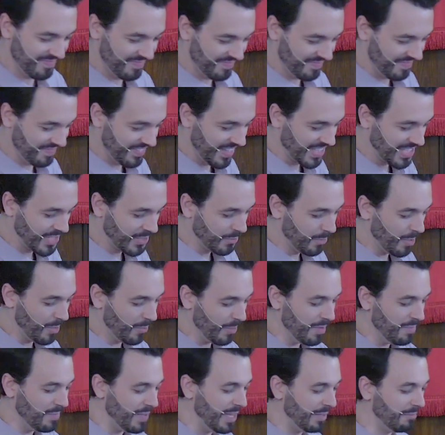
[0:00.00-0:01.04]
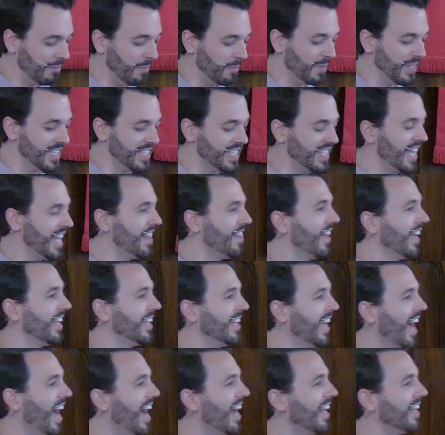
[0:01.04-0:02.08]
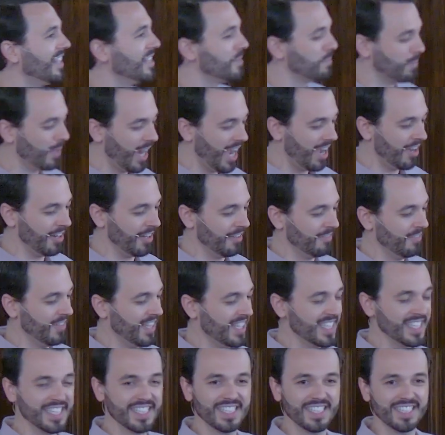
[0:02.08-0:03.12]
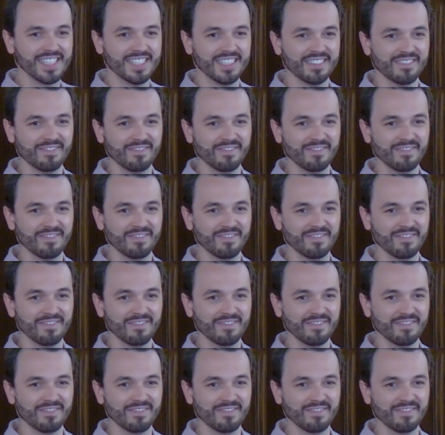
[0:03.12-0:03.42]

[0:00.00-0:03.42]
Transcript: This is what we mean when we say that God is proud of us.